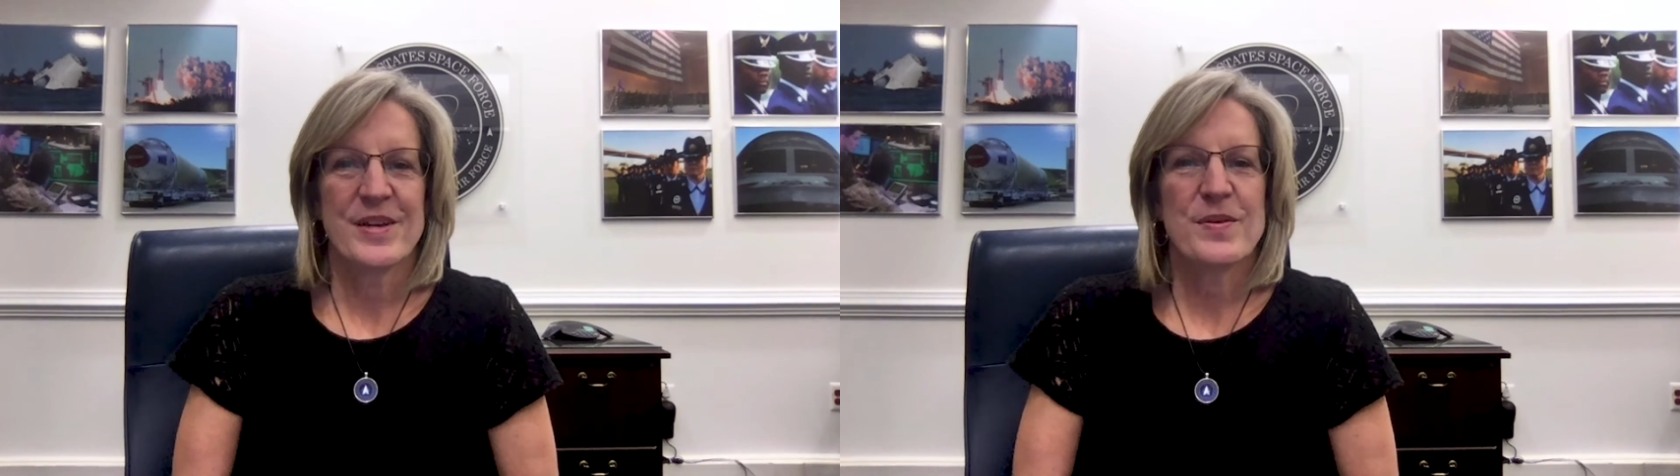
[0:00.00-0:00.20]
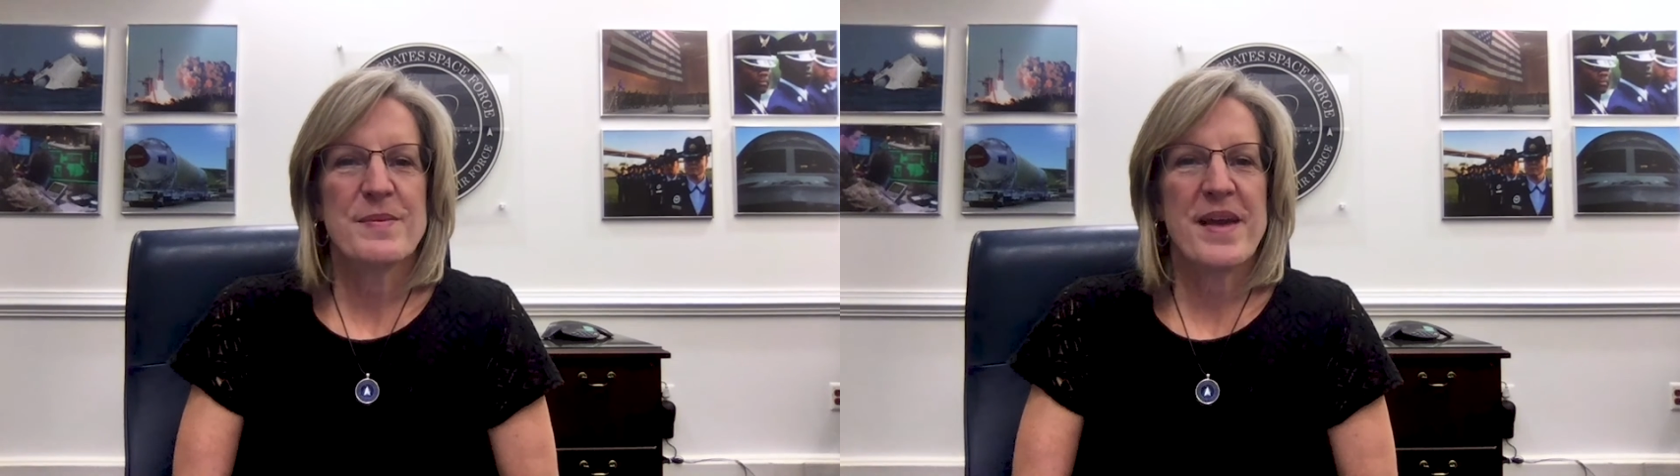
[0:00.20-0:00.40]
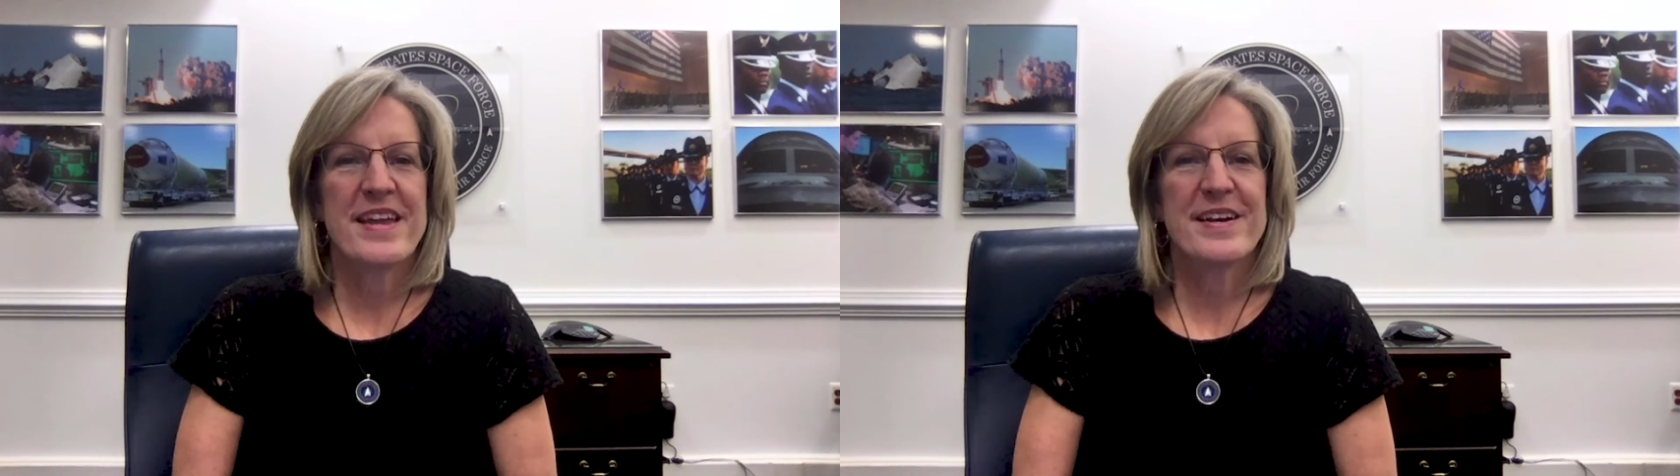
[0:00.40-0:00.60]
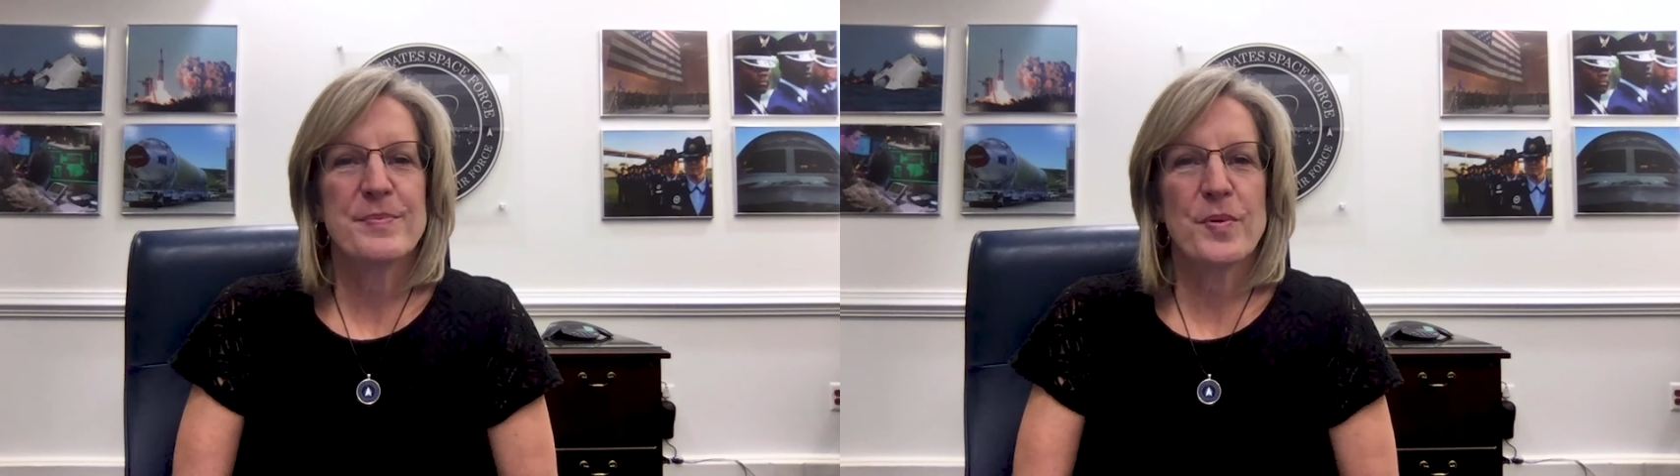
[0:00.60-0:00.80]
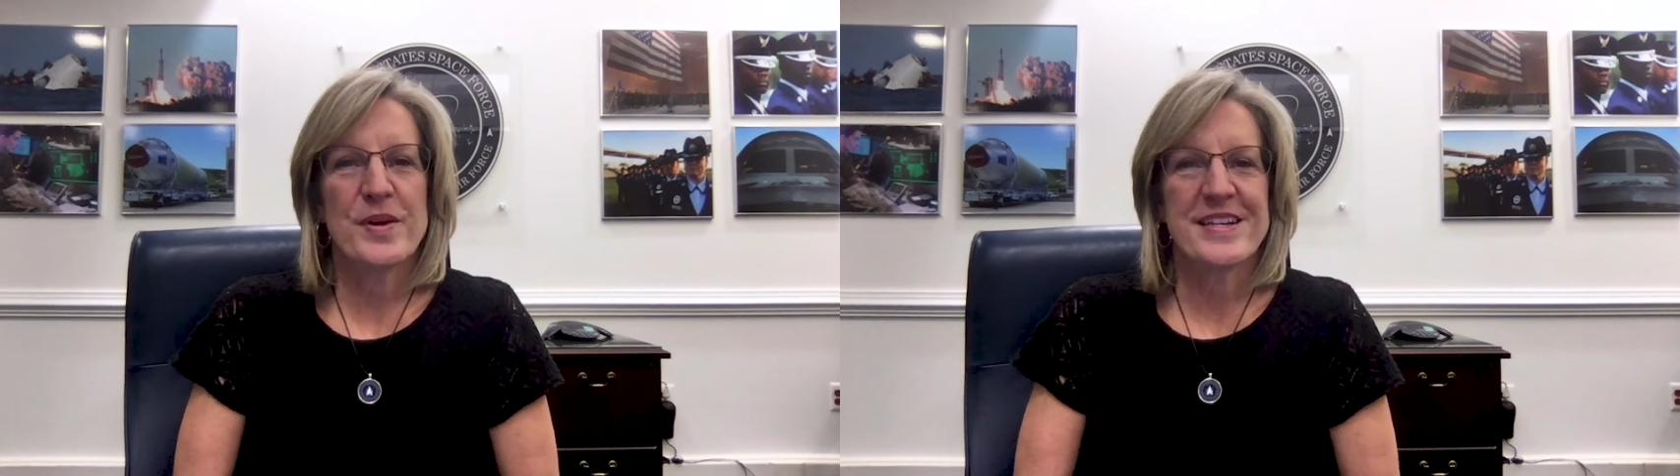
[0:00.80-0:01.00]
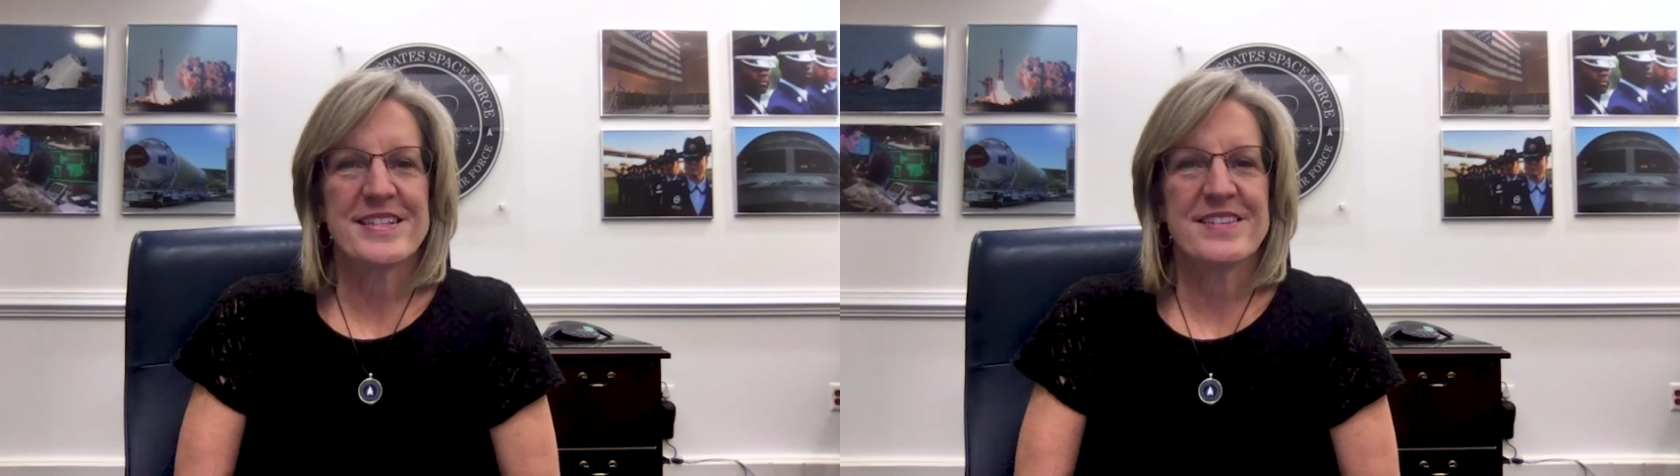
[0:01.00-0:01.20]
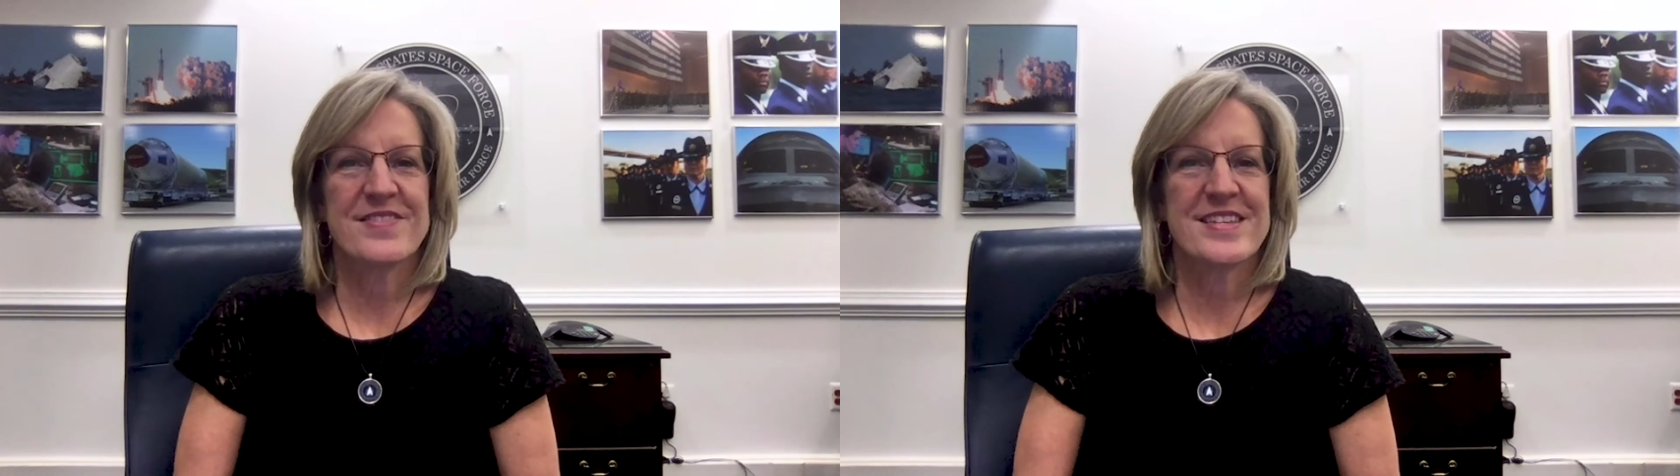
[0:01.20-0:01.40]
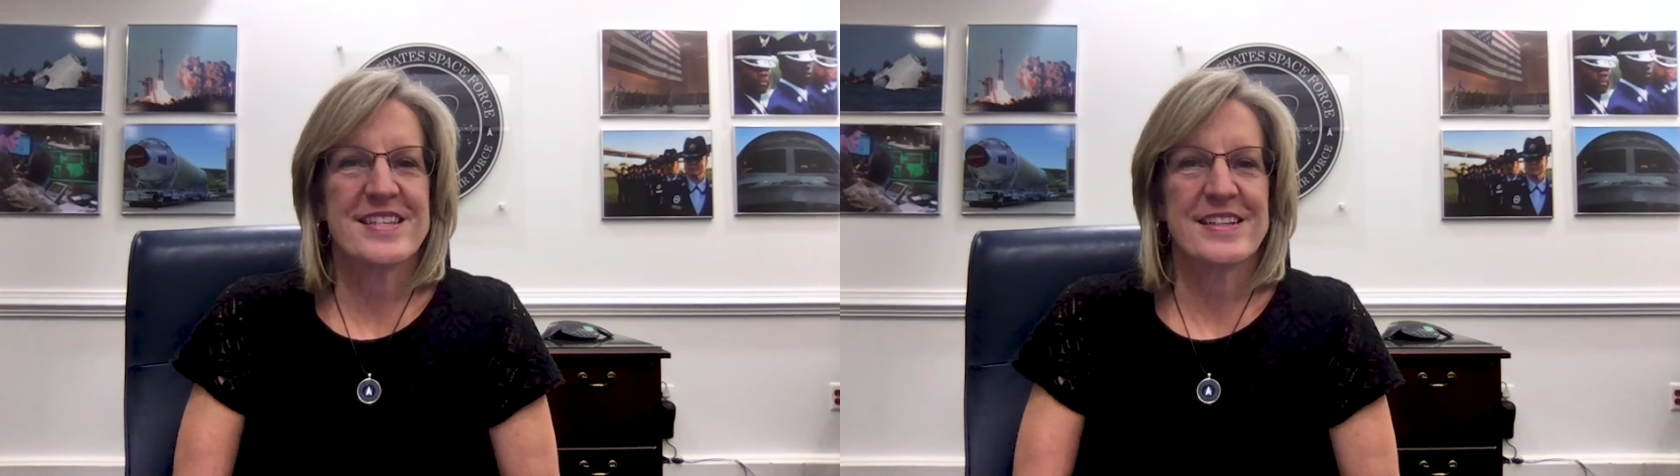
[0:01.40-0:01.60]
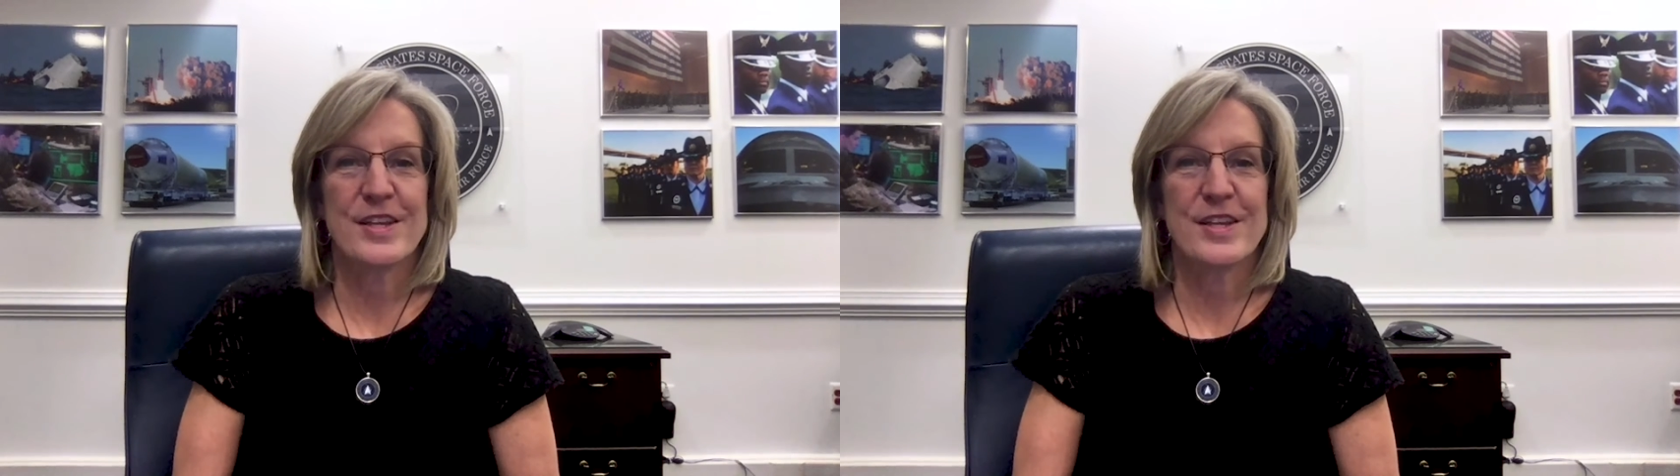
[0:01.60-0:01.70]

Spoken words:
We made it a point to visit